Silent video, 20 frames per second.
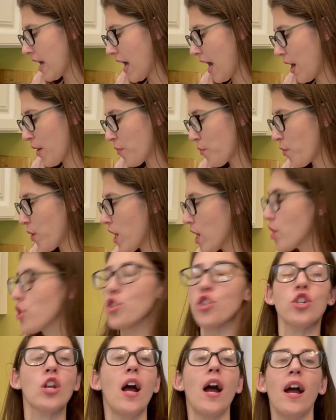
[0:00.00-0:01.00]
I
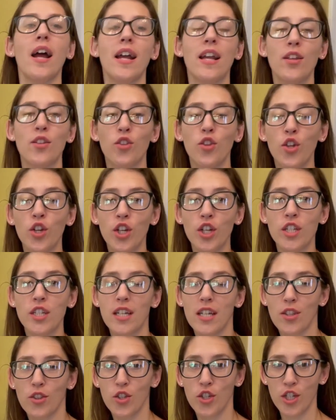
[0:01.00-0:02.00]
wish I looked
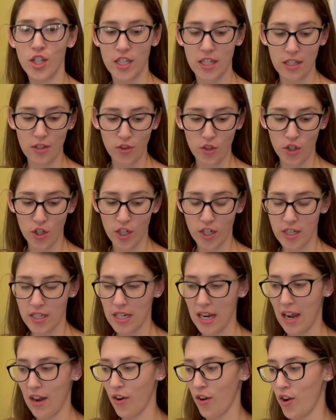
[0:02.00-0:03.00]

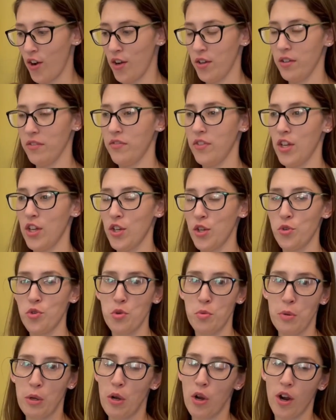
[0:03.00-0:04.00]
at all of the
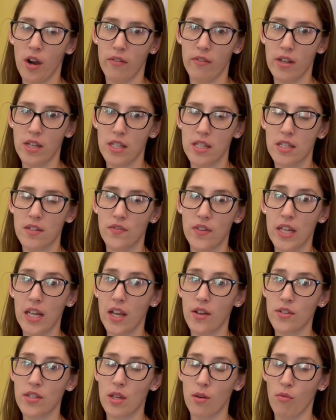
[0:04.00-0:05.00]
NutriMill Harvest
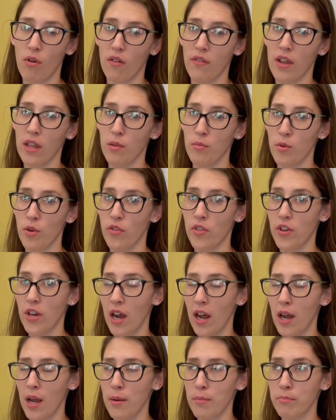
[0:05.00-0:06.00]
videos that were available at the
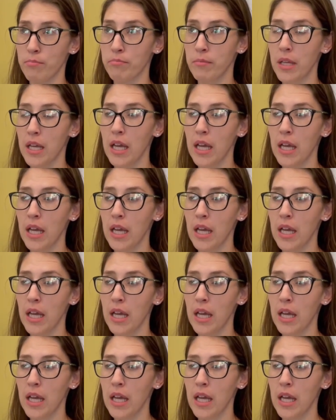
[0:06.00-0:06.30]
time.